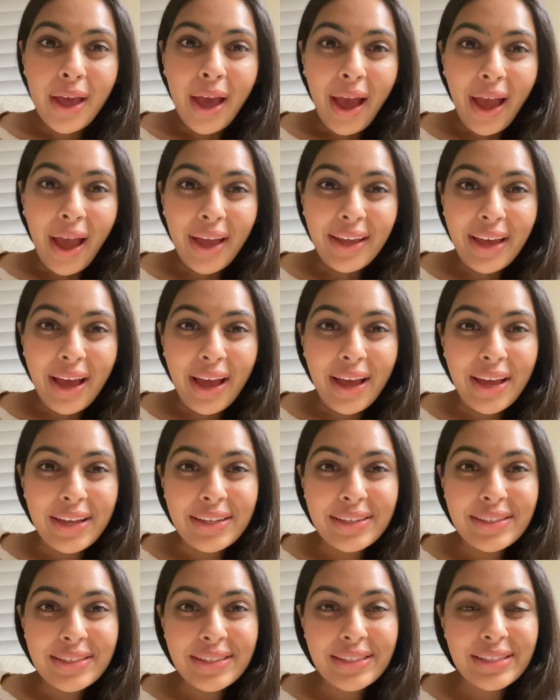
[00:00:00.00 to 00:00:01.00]
Hi
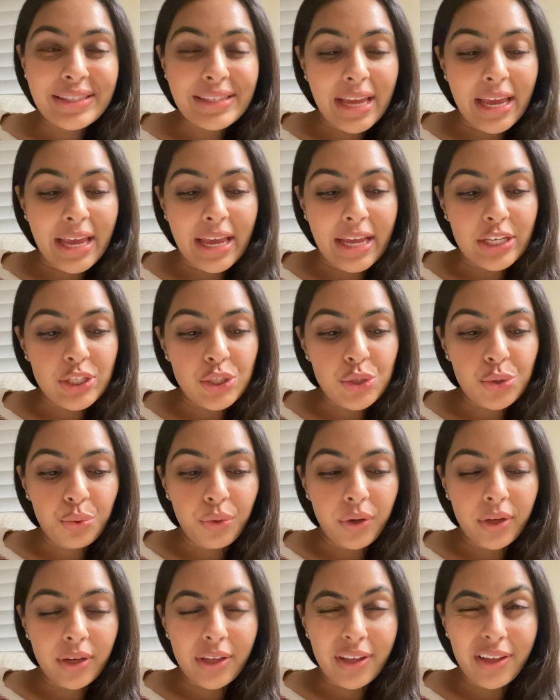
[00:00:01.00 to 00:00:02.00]
guys, day
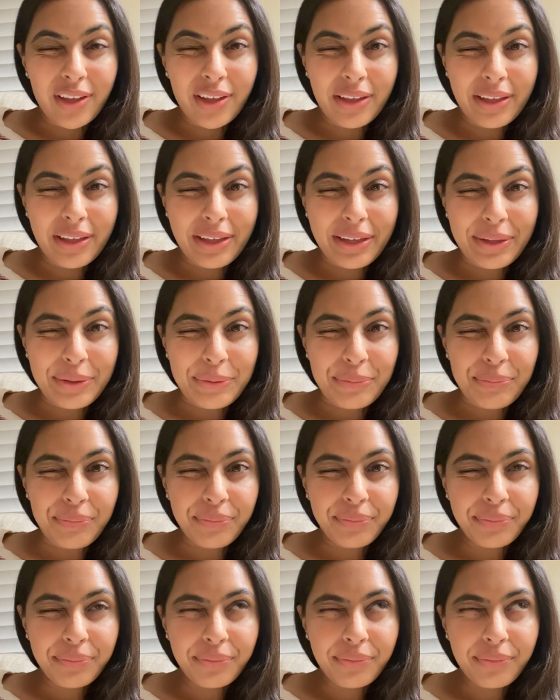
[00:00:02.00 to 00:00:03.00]

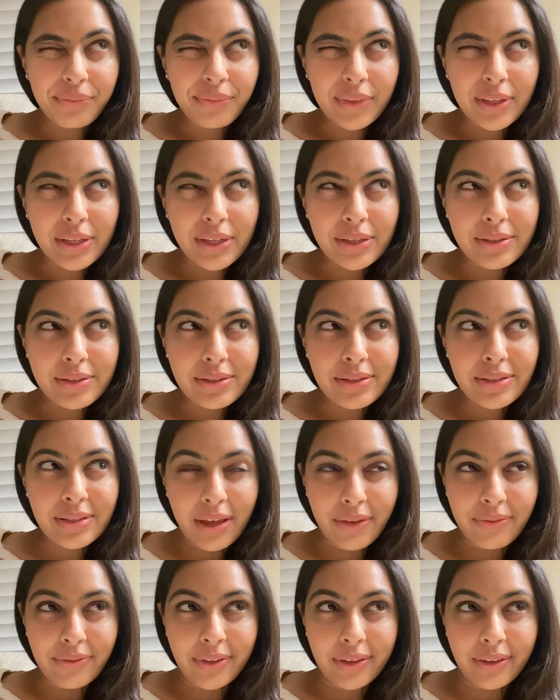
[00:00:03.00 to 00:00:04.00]

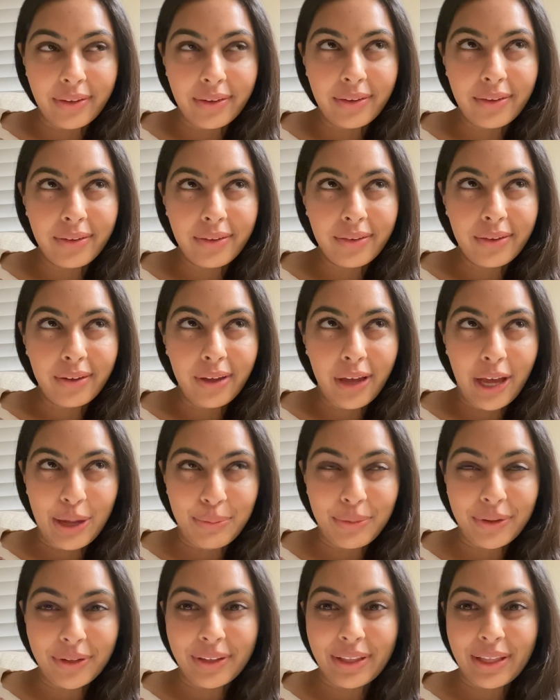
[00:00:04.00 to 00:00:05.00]
27, I
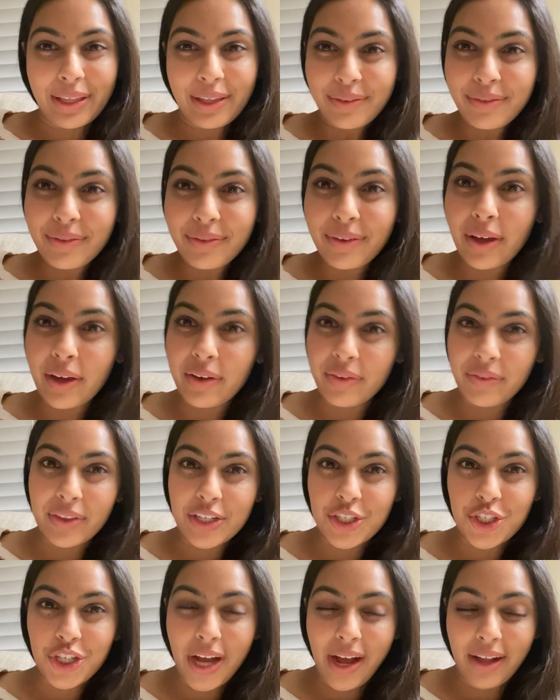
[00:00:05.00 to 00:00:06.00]
believe, of the
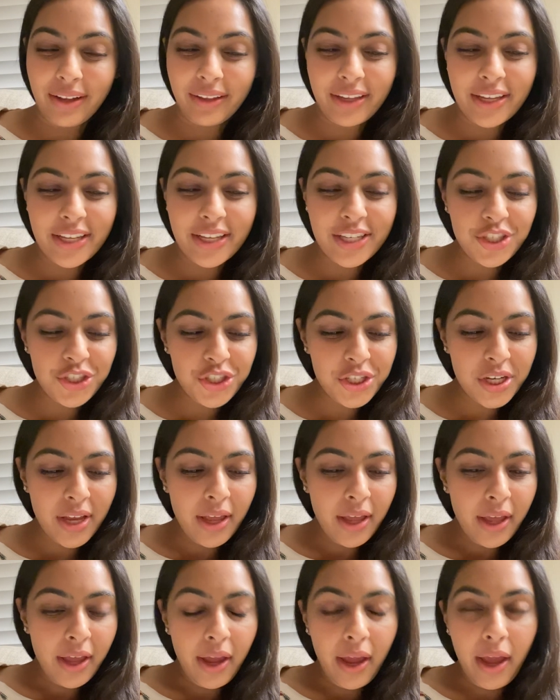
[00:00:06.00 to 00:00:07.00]
challenge.
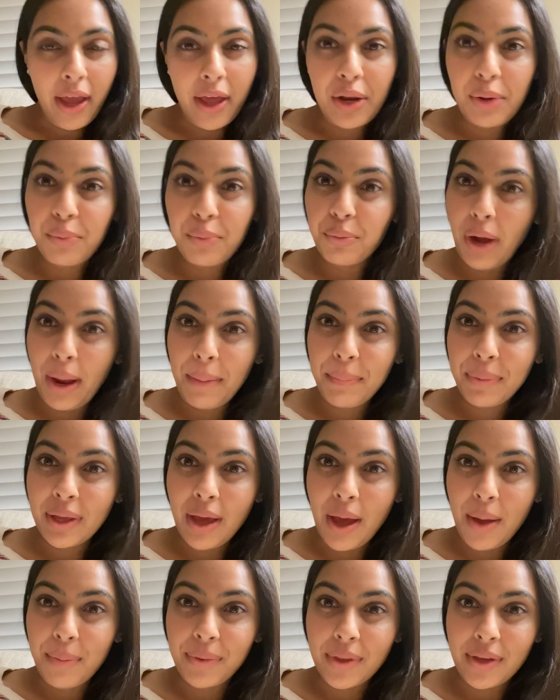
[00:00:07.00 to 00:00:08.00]
And I'm wrapping
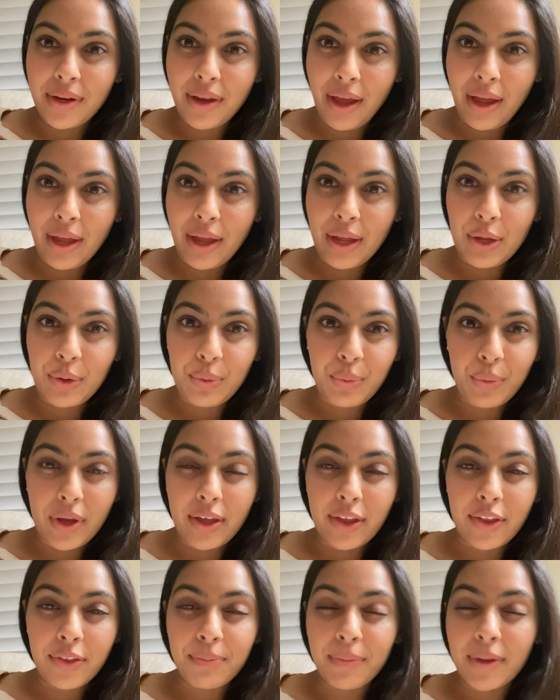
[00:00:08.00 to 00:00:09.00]
up the night
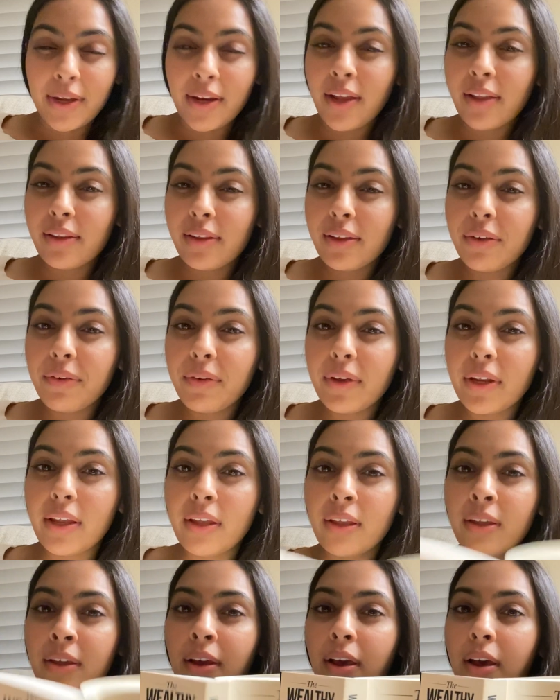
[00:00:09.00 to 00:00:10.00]
with my nightly
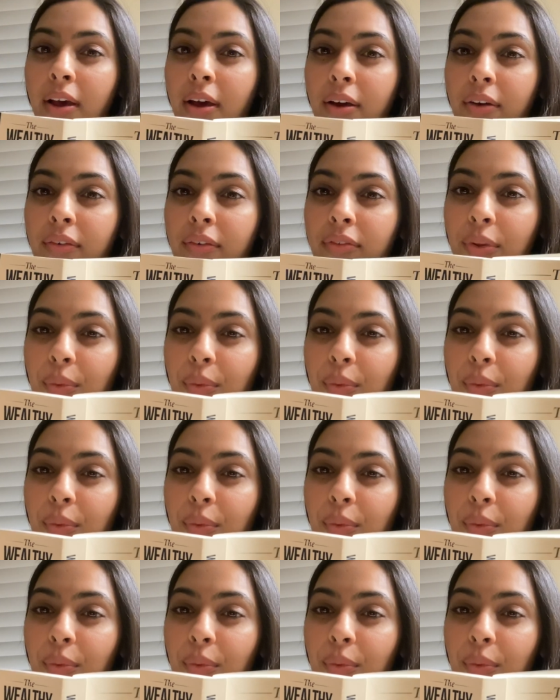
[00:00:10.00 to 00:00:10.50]
reading of The